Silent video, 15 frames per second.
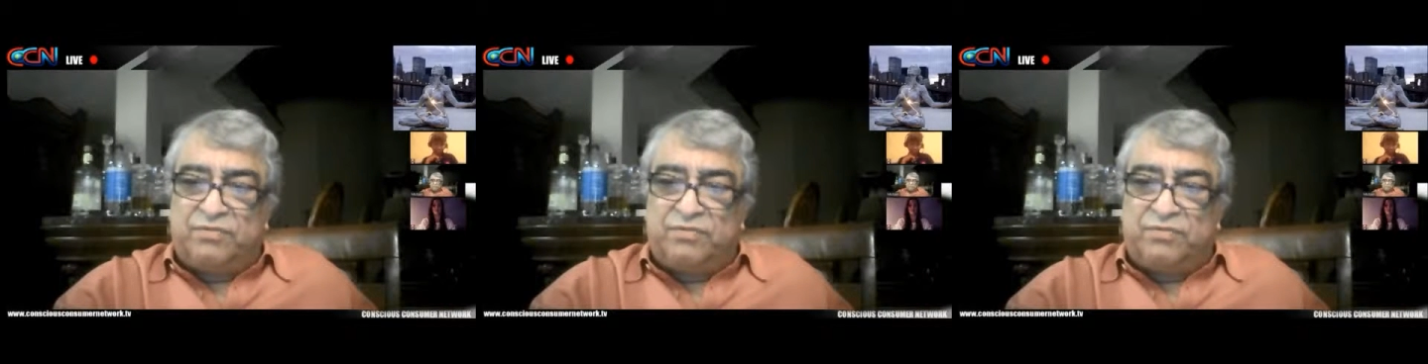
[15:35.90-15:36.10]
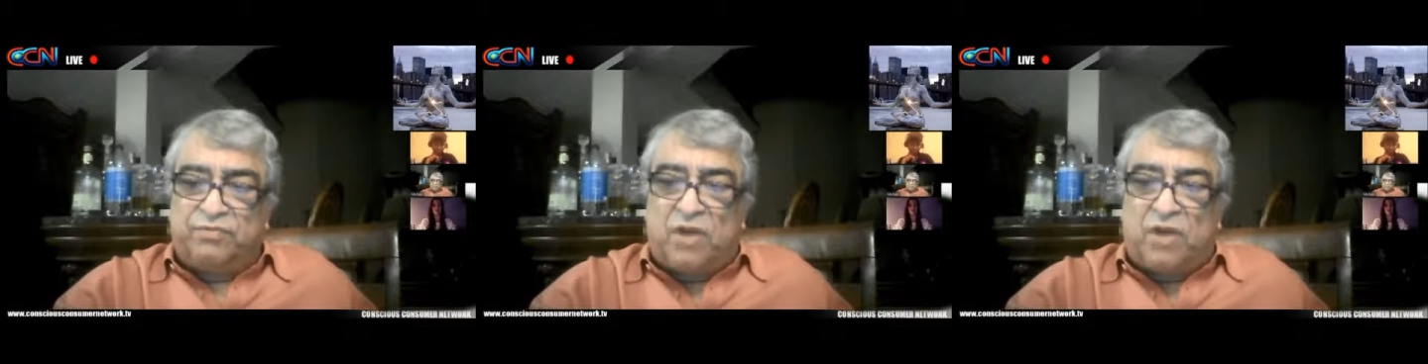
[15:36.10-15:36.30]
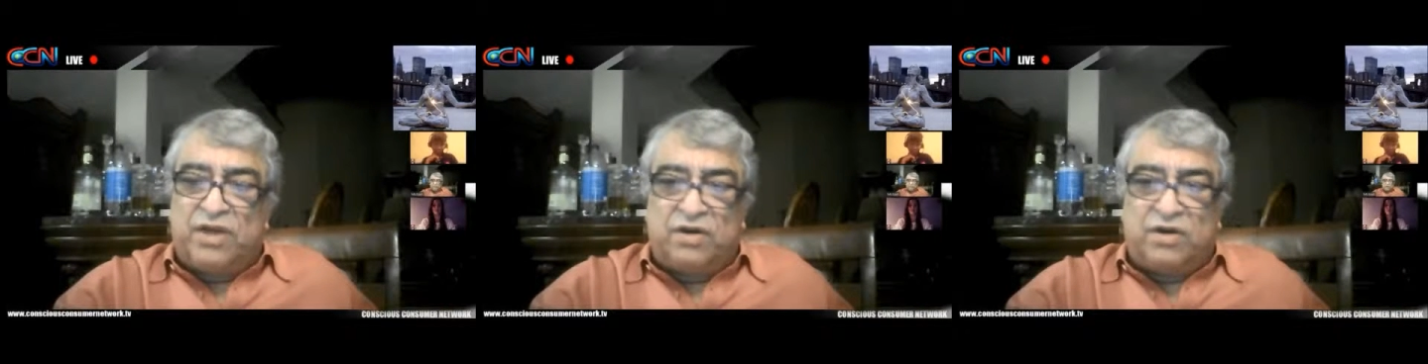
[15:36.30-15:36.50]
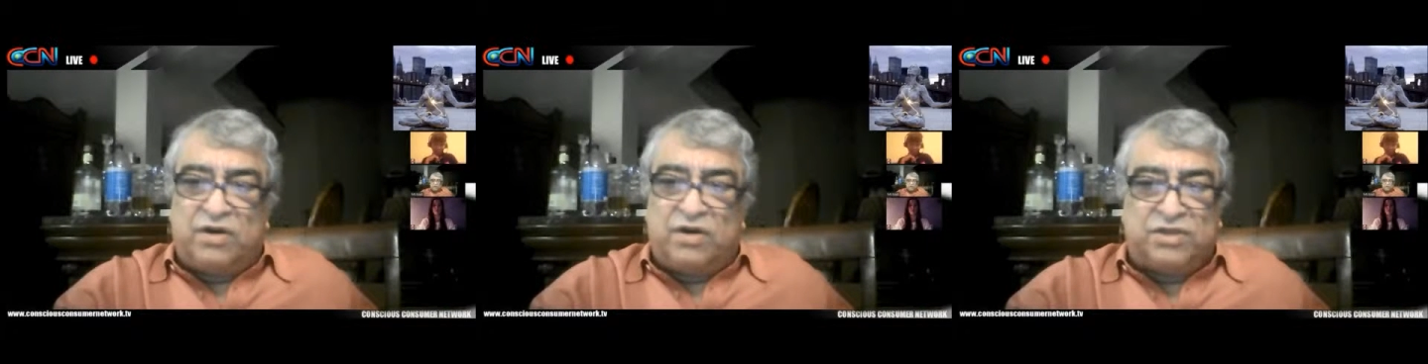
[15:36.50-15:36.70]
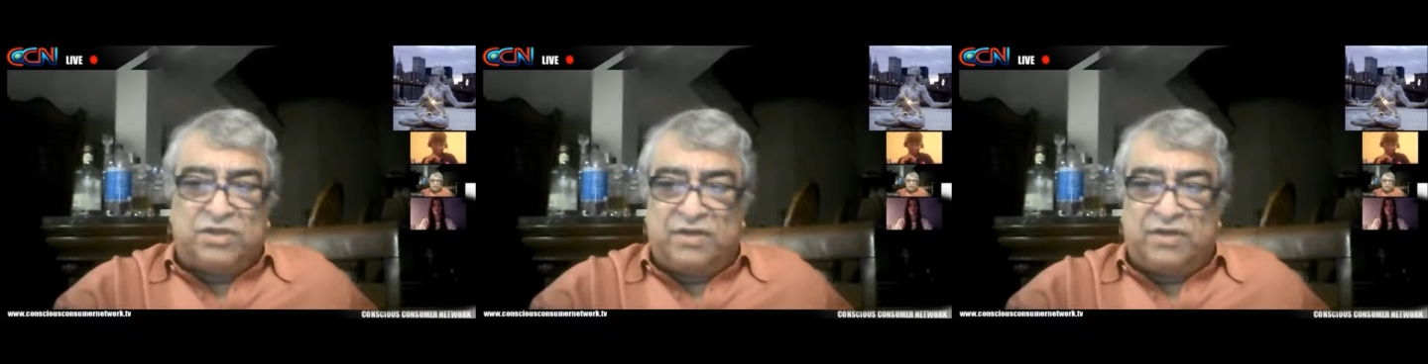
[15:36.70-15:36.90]

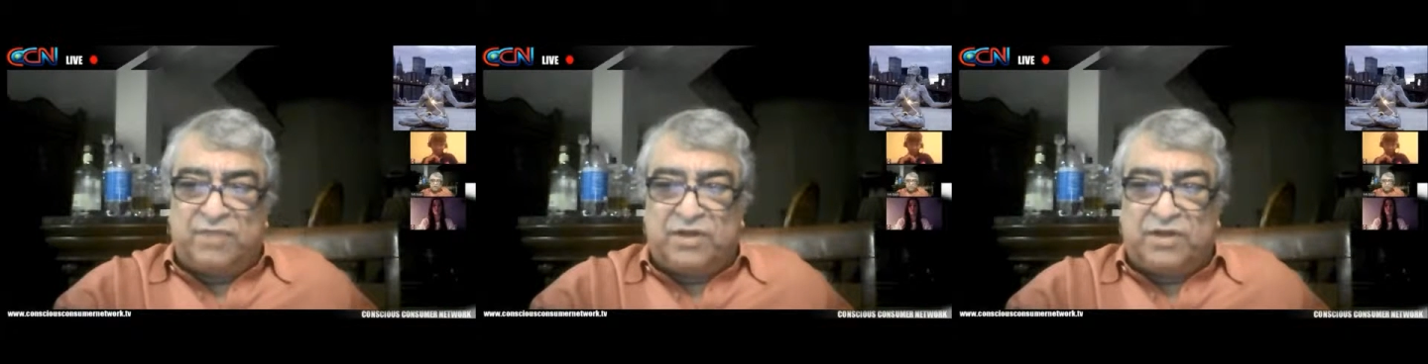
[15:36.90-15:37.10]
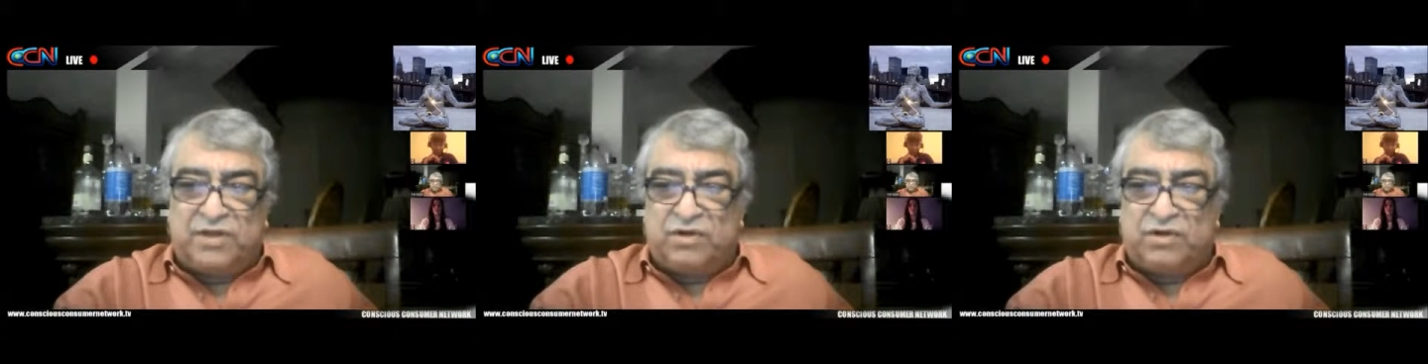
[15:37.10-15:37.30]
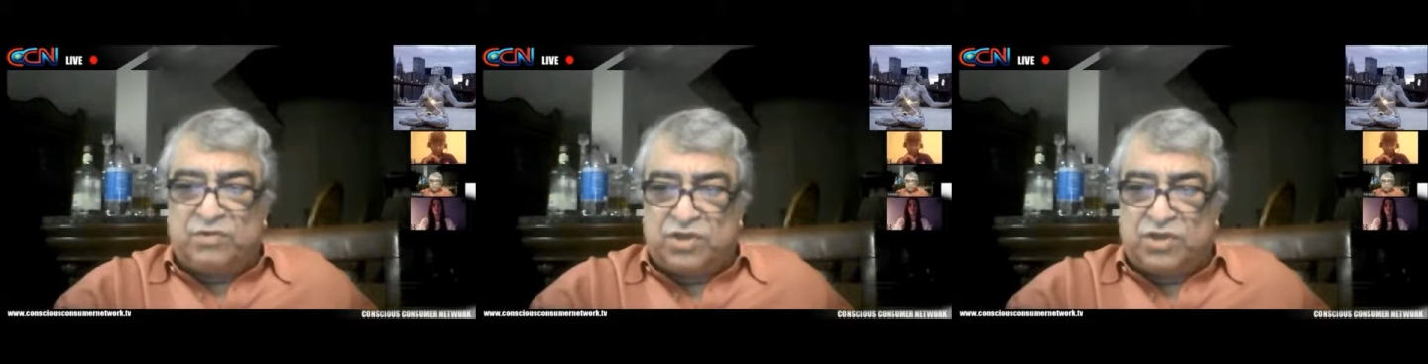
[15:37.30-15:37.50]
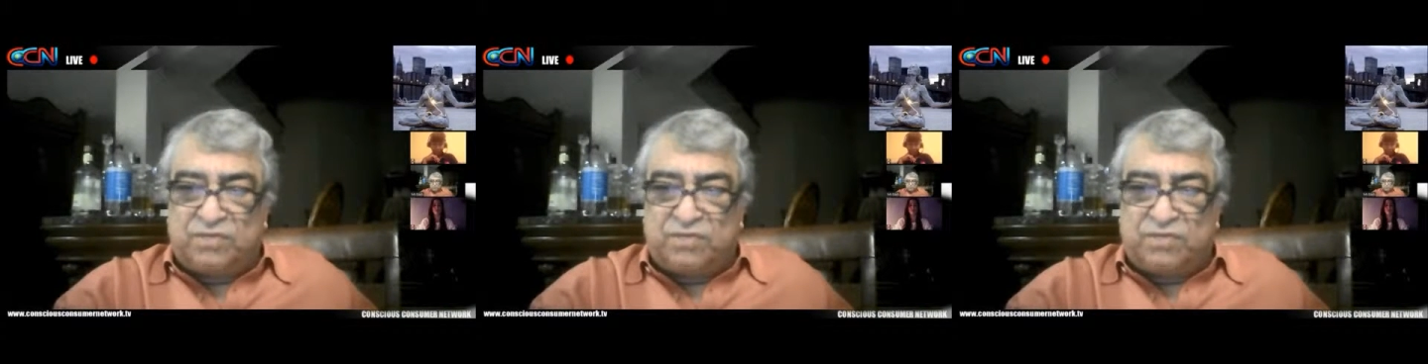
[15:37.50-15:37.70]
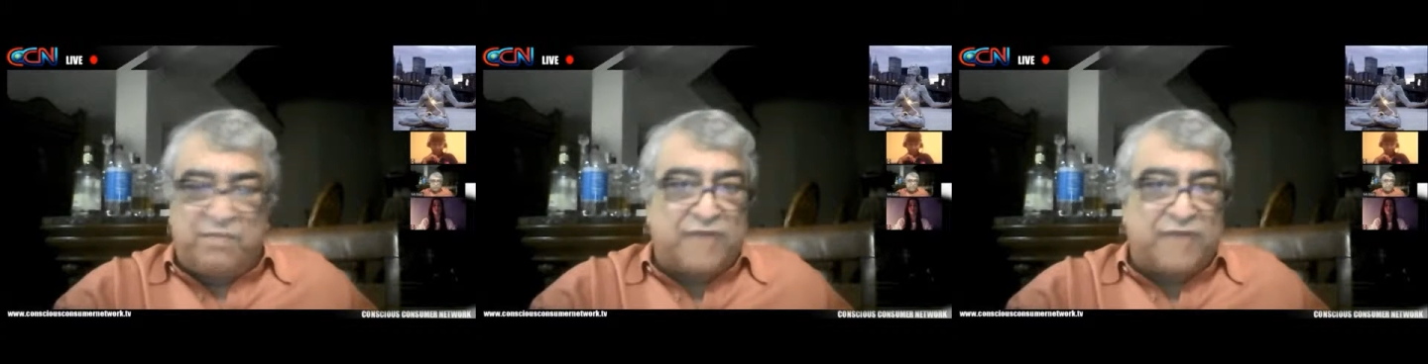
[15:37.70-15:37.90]
Polycrystalline materials, which
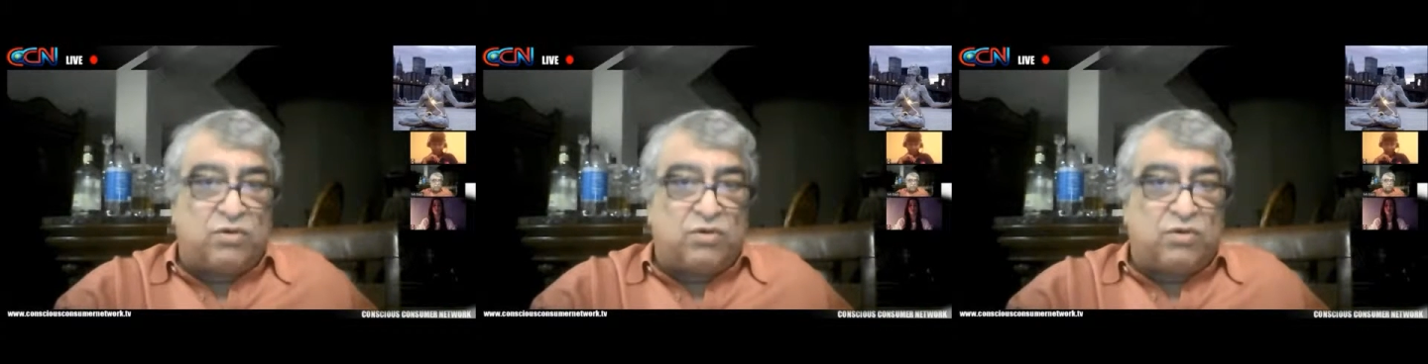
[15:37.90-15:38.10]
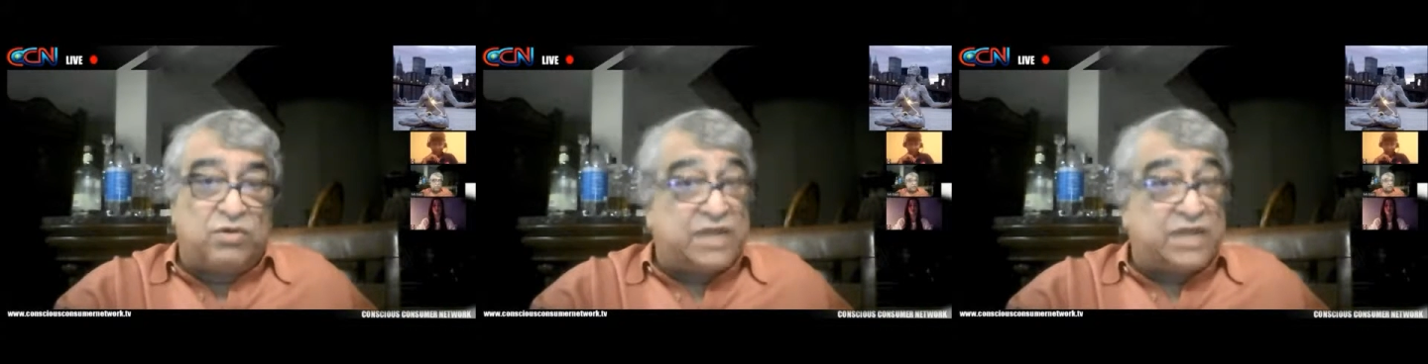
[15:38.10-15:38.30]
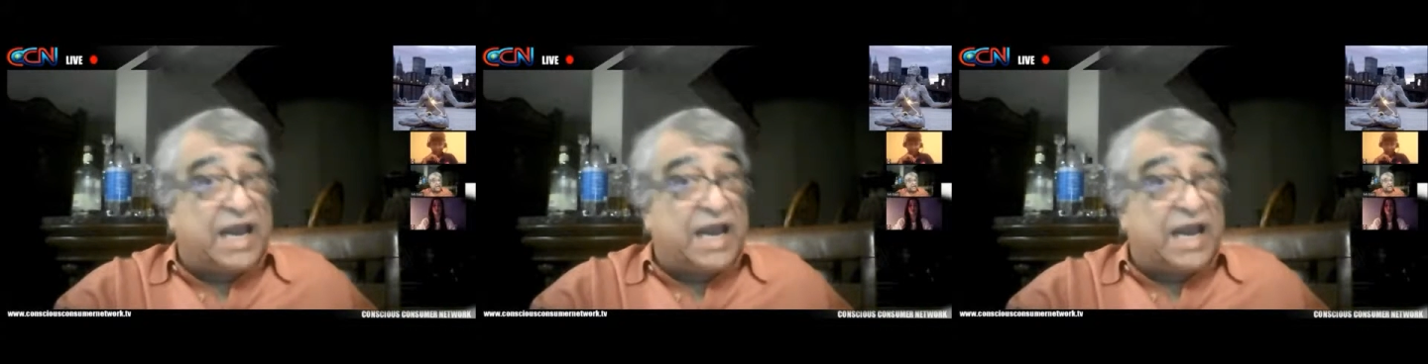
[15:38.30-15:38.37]
are metals